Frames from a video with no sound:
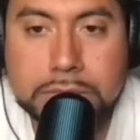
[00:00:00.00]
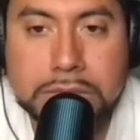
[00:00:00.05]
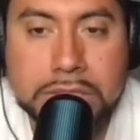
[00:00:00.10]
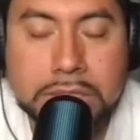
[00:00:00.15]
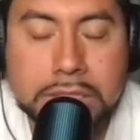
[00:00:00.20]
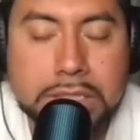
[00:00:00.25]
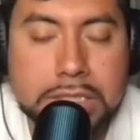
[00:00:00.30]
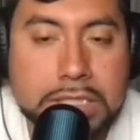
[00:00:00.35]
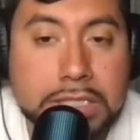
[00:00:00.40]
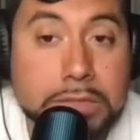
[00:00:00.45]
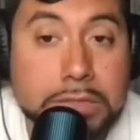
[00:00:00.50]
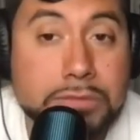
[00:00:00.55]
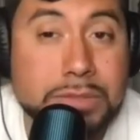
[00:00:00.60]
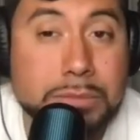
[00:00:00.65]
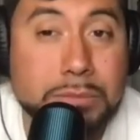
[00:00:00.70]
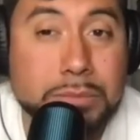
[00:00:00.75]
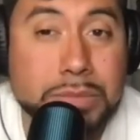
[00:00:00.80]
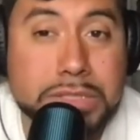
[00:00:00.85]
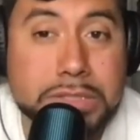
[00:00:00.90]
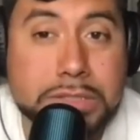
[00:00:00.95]
he was a
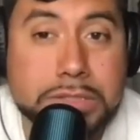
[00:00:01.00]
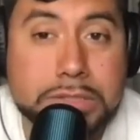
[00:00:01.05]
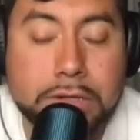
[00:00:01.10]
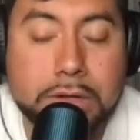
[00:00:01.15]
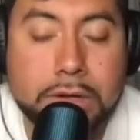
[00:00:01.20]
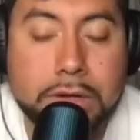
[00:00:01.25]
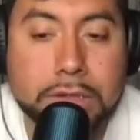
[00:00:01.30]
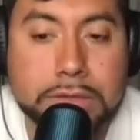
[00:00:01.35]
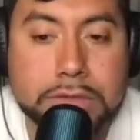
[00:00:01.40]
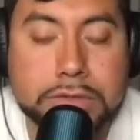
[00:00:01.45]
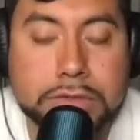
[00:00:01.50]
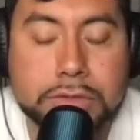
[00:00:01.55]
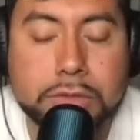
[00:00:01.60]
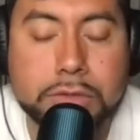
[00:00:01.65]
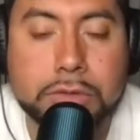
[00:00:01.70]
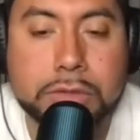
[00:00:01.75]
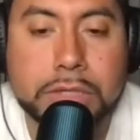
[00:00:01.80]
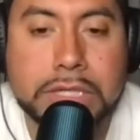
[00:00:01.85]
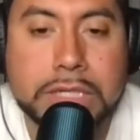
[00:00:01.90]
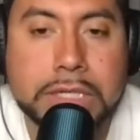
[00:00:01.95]
big star.
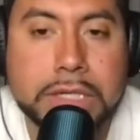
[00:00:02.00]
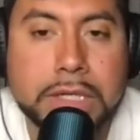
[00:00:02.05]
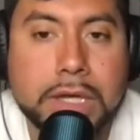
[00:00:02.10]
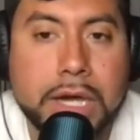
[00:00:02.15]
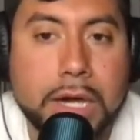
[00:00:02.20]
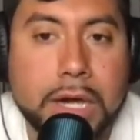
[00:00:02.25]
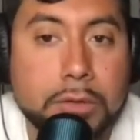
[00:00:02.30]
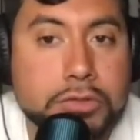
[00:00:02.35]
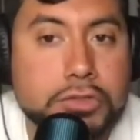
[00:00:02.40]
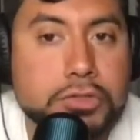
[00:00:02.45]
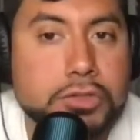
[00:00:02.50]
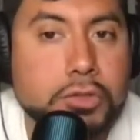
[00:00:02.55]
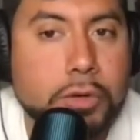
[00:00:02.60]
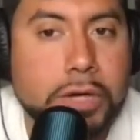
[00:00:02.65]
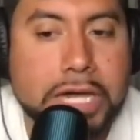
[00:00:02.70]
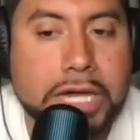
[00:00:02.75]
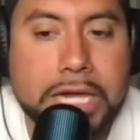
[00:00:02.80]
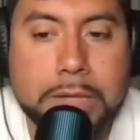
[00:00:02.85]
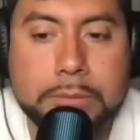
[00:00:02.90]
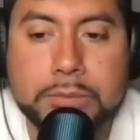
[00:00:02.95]
So I was so
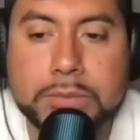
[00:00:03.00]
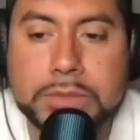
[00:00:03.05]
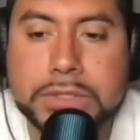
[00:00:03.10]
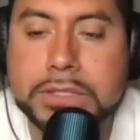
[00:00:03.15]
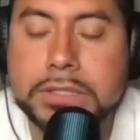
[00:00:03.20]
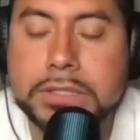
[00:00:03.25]
happy.